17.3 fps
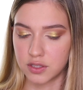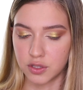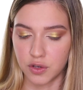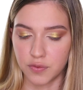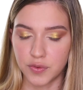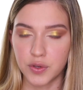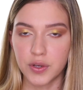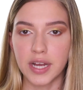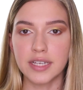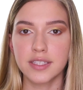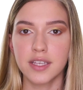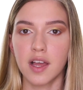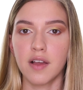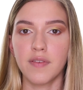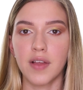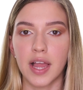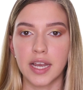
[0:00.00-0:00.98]
So if you guys
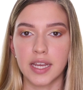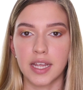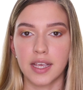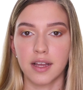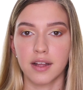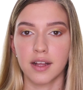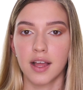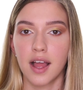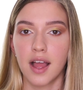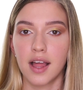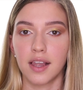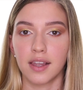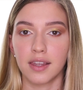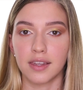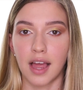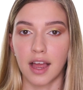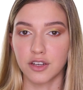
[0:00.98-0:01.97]
have any
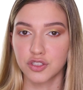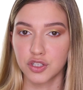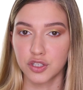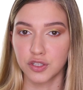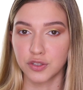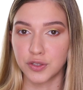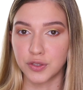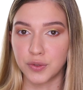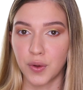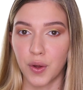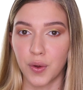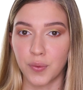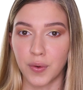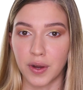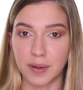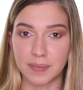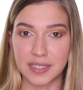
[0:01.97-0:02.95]
lash glue
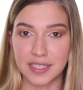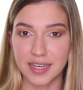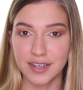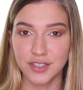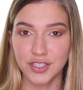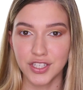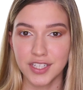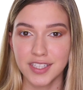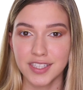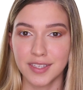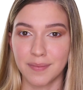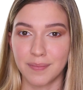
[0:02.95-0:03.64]
recommendations,